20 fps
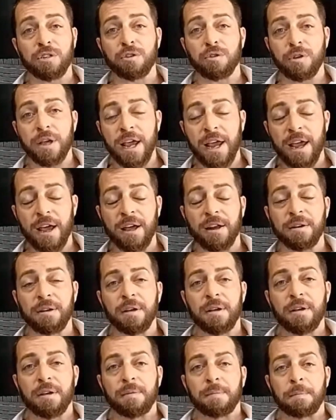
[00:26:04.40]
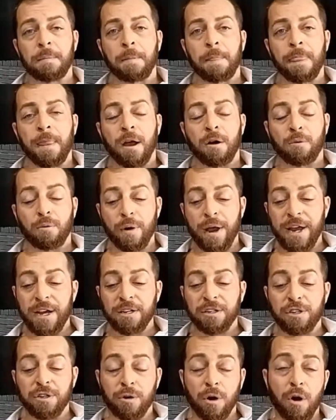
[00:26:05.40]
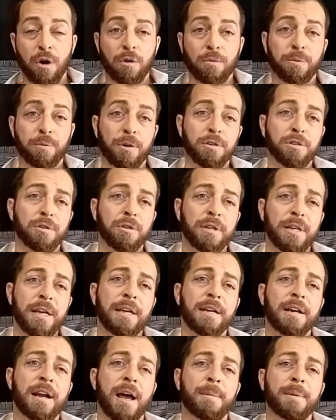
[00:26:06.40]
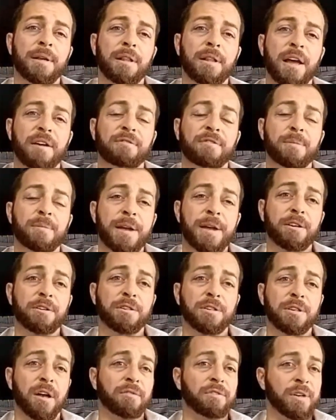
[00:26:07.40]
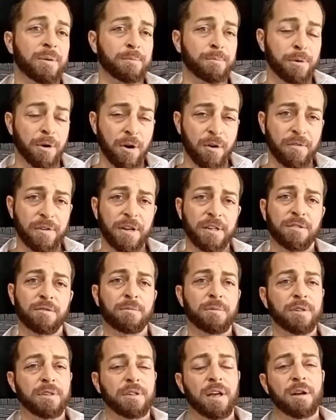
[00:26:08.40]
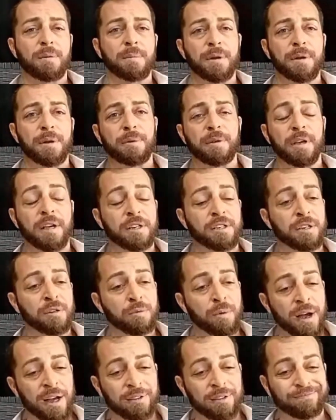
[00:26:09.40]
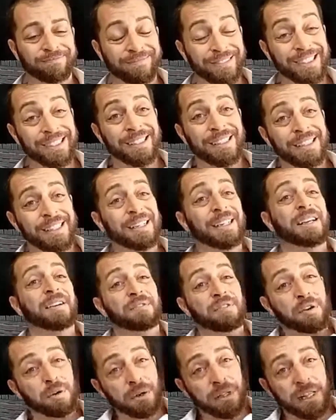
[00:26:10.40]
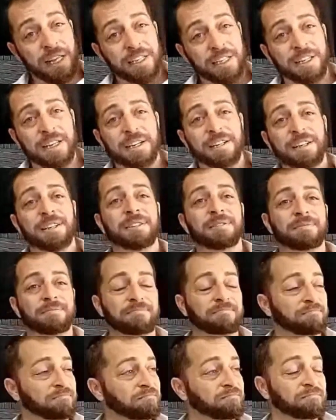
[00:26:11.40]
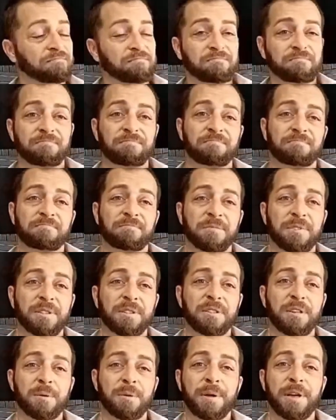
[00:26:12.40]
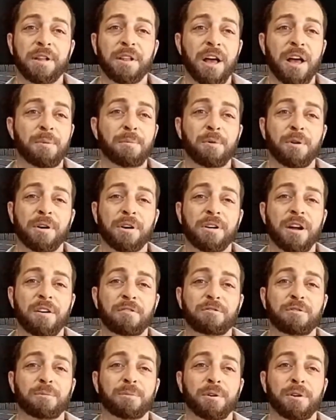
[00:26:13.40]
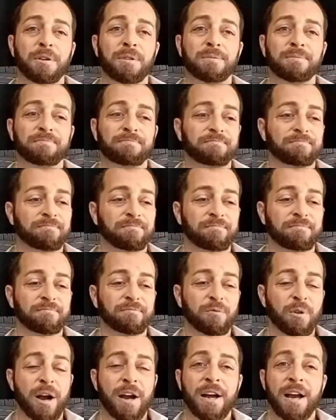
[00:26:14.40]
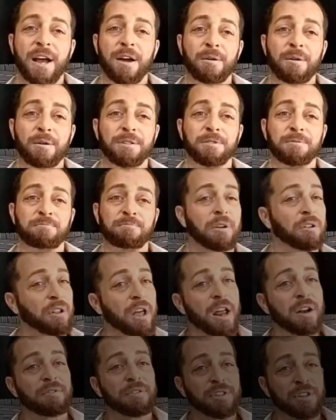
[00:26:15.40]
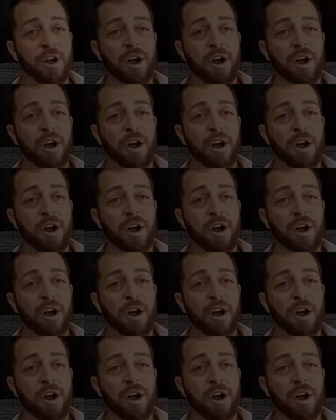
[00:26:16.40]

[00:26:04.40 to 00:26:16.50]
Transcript: as you can, arrange your own personal economic life to make yourselves impervious from this kind of manipulation. Well, if you had listened, you'd be a lot more comfortable right now. There's a lot of